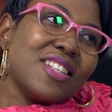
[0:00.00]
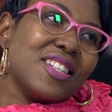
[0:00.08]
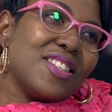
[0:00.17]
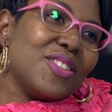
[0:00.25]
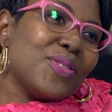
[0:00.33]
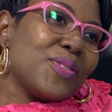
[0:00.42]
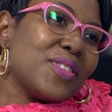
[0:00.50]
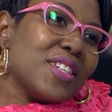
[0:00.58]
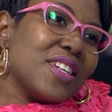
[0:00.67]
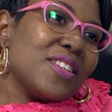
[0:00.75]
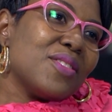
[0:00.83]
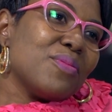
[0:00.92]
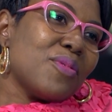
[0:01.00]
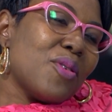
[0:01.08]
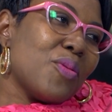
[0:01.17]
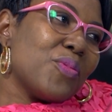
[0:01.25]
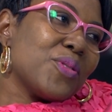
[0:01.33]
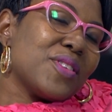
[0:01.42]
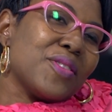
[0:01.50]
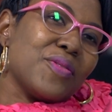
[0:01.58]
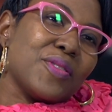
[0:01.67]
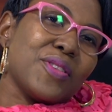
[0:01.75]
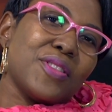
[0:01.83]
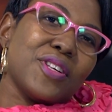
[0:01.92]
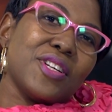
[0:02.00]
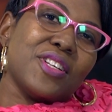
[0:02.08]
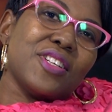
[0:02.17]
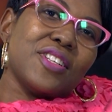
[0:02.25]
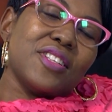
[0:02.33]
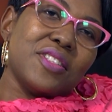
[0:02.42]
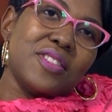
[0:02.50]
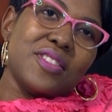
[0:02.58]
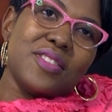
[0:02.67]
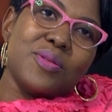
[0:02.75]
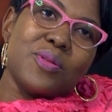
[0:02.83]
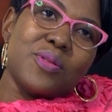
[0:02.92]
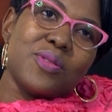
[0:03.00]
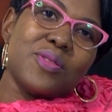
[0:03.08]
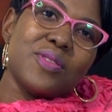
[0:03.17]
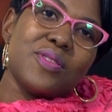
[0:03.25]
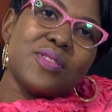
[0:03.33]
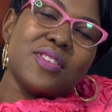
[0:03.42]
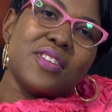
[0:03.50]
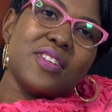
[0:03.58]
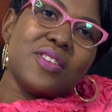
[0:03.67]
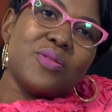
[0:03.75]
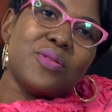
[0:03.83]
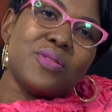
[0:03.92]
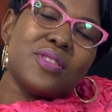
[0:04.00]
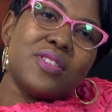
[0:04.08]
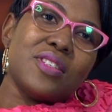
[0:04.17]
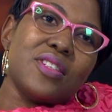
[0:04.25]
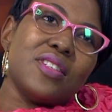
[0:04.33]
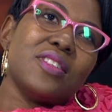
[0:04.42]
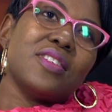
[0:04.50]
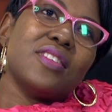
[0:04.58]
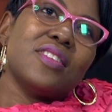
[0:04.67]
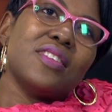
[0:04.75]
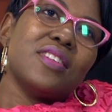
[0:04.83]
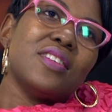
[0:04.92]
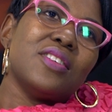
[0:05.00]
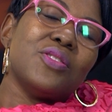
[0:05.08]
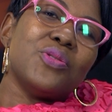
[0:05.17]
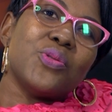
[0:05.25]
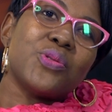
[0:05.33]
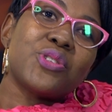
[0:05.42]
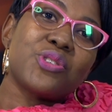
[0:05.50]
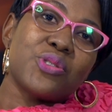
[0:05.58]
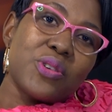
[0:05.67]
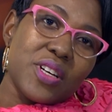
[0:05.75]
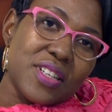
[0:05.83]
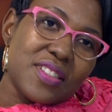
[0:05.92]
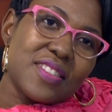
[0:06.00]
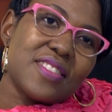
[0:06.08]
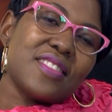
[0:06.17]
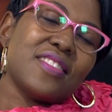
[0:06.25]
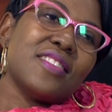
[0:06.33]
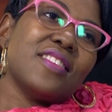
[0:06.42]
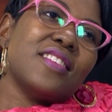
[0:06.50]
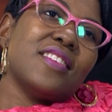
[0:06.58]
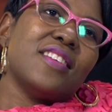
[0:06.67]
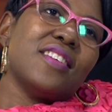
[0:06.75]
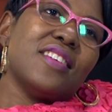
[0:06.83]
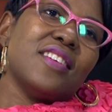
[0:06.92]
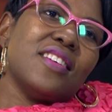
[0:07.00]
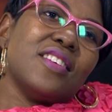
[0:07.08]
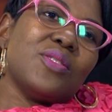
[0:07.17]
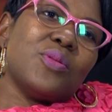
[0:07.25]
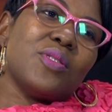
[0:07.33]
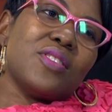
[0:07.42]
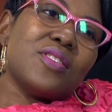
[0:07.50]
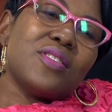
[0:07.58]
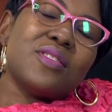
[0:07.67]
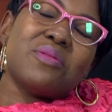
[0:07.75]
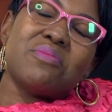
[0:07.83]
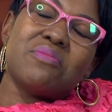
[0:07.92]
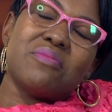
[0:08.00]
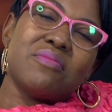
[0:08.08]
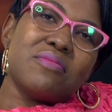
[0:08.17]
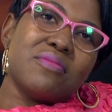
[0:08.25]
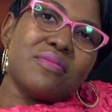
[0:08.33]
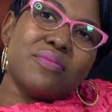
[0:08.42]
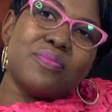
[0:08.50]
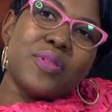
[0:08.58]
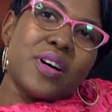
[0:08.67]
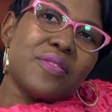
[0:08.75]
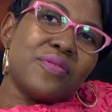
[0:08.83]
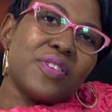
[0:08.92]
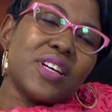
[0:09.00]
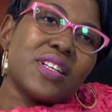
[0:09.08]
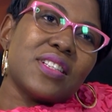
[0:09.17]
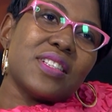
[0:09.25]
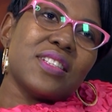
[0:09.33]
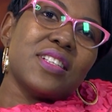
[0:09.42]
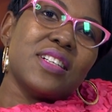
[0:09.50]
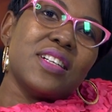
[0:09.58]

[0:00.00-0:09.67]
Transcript: you said almost everything. It was a good day. No stress. It was perfect.